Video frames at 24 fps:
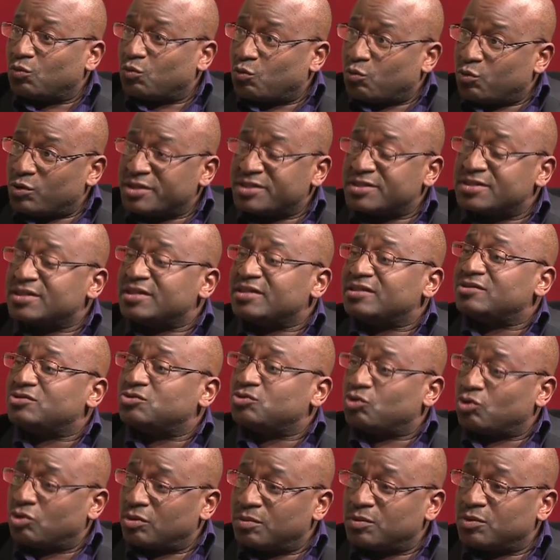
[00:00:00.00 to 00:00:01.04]
we see
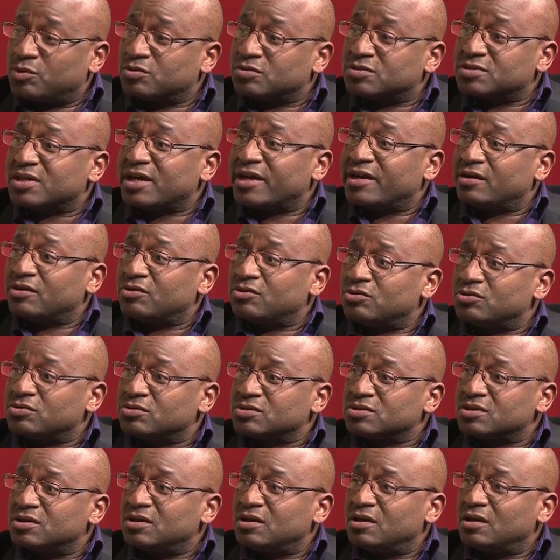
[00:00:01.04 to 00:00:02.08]
normal
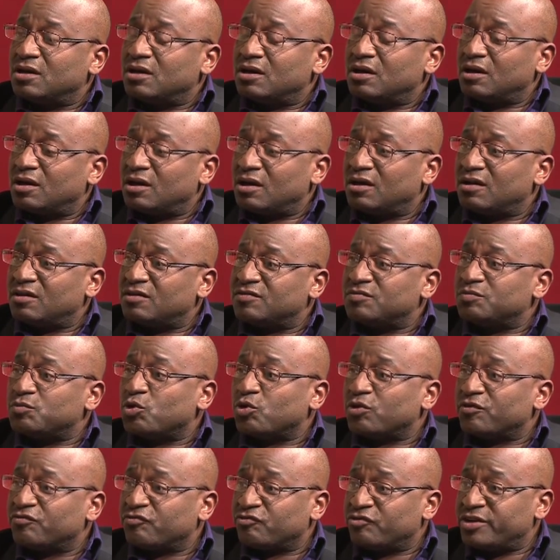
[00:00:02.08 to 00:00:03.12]
cycles of
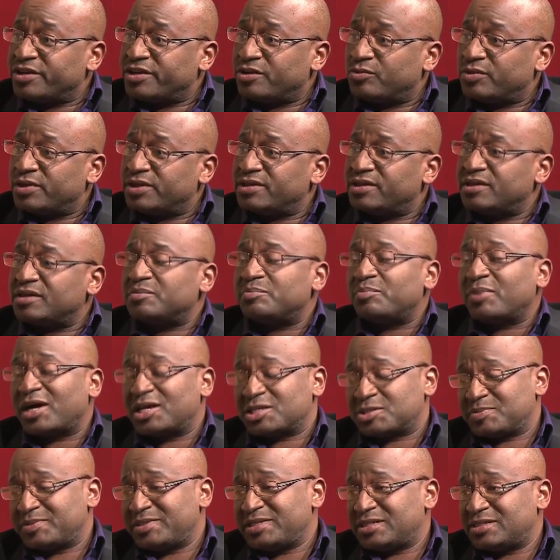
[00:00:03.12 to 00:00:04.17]
more frequent and
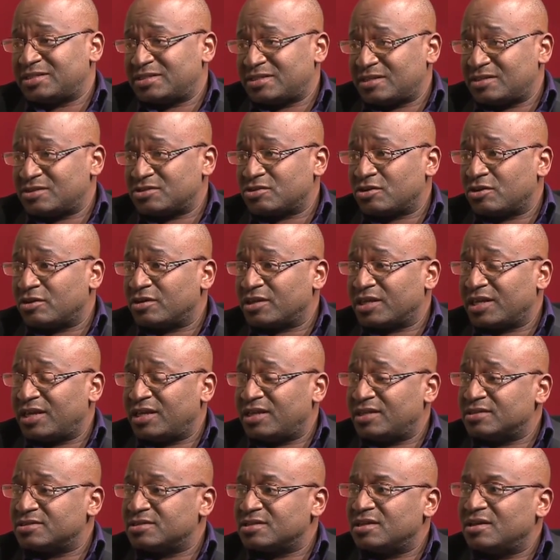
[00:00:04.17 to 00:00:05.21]
possibly intense
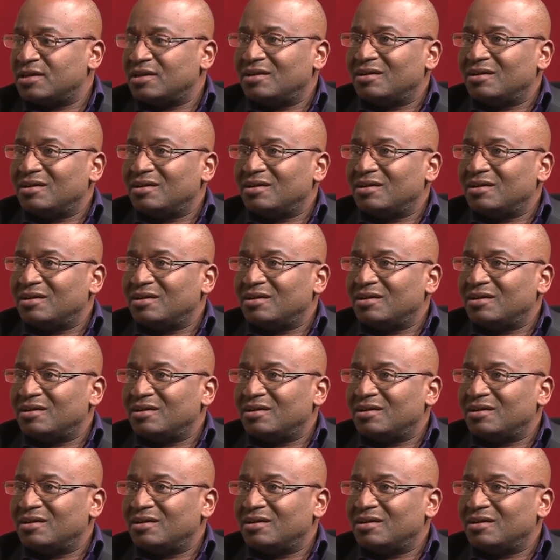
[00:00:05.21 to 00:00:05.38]
hurricanes